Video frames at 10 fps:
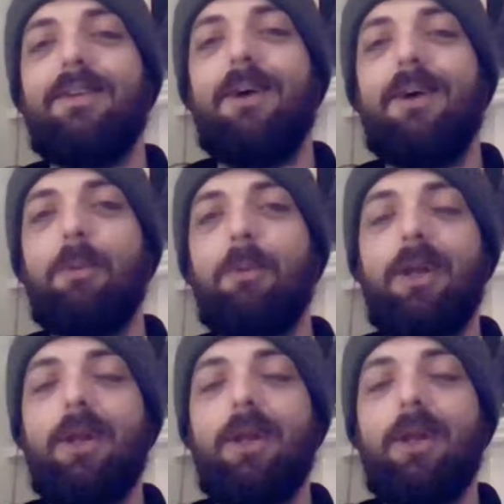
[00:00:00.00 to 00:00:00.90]
I remember
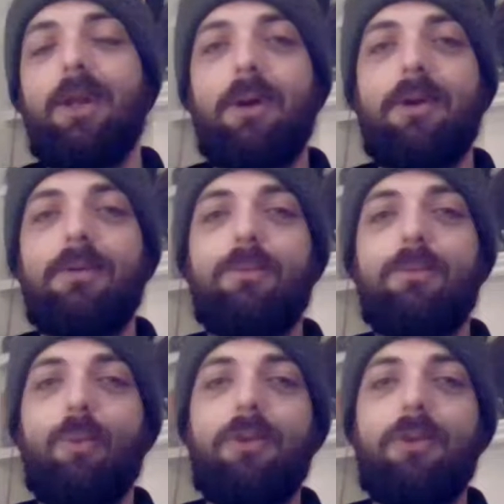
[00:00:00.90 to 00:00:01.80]
like Wade
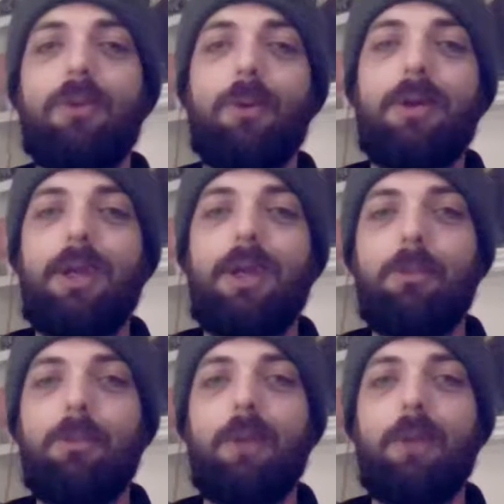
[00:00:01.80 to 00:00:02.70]
Barrett started
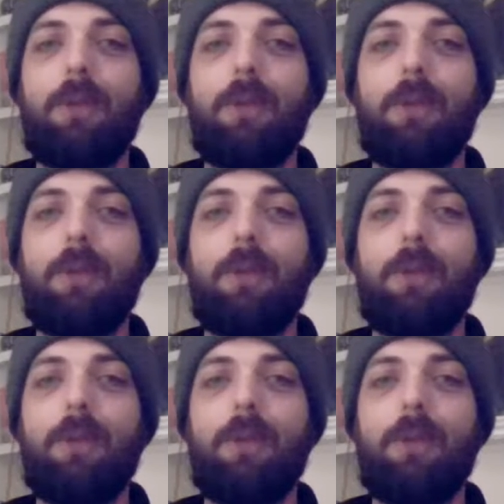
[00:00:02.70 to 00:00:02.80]
wearing a cape